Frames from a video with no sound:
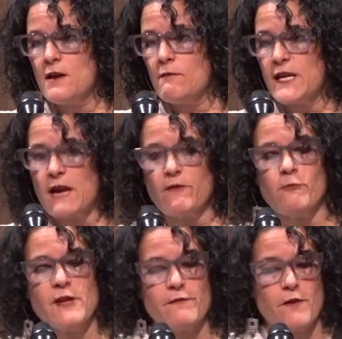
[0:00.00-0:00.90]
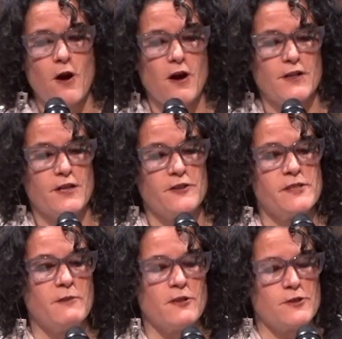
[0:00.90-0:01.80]
Whenever we fall and our
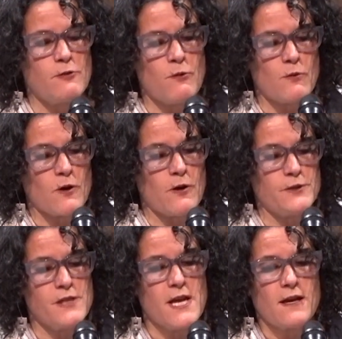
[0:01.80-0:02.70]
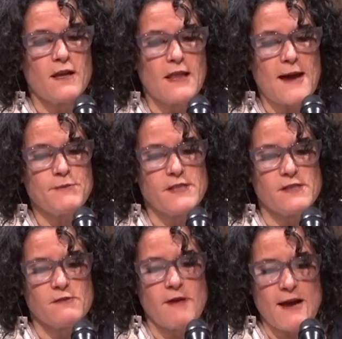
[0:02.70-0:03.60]
spiritual world
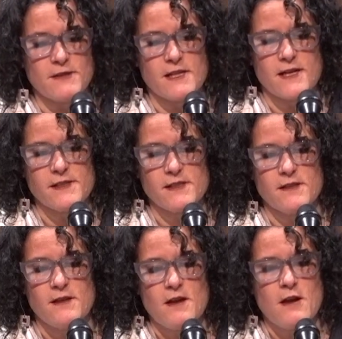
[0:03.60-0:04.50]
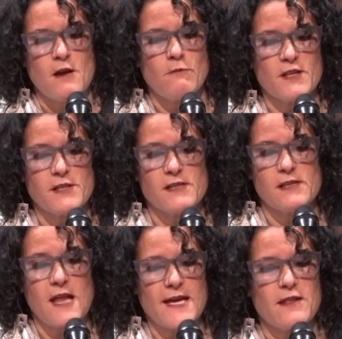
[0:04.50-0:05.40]
collapses around us, which
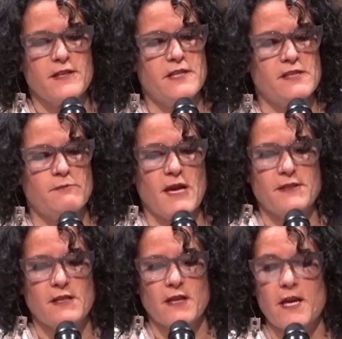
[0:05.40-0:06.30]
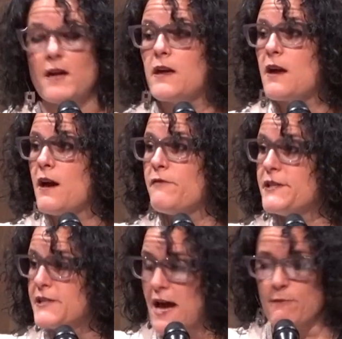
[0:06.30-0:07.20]
is like the dismantling of
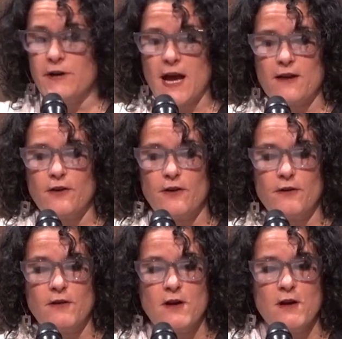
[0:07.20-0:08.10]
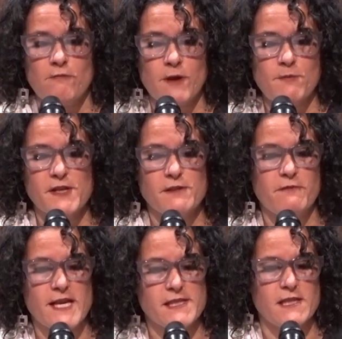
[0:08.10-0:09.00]
the tabernacle, we must
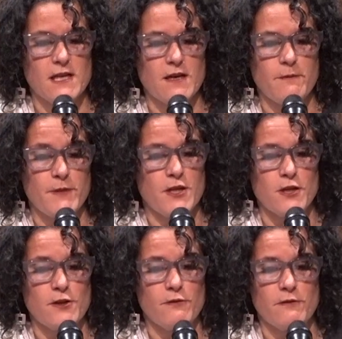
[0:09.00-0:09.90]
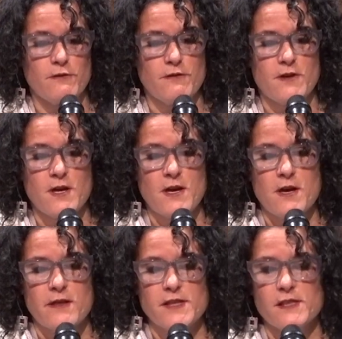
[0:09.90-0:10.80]
raise it up anew.
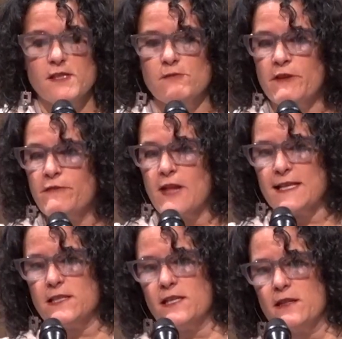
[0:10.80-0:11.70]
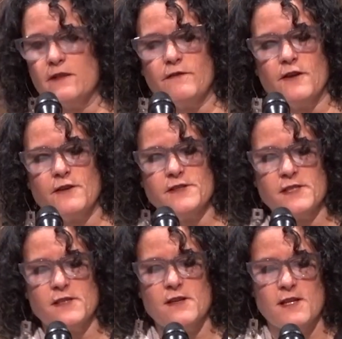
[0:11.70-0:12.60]
This is reflected in the
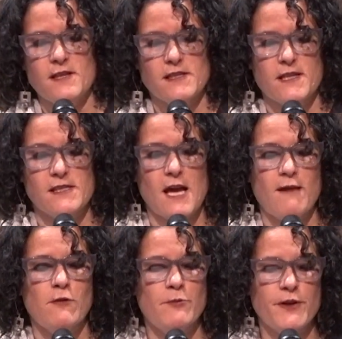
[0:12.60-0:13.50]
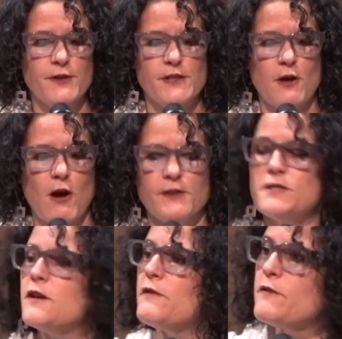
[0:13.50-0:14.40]
verse. He says, I will build an
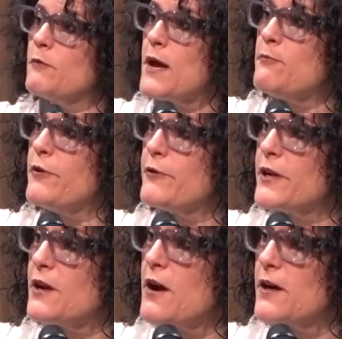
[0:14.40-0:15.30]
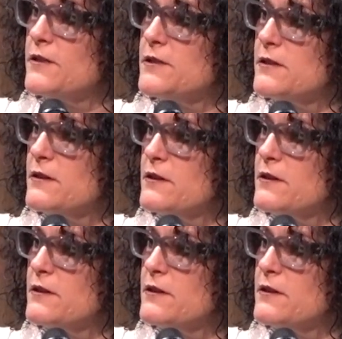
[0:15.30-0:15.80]
altar for my broken heart.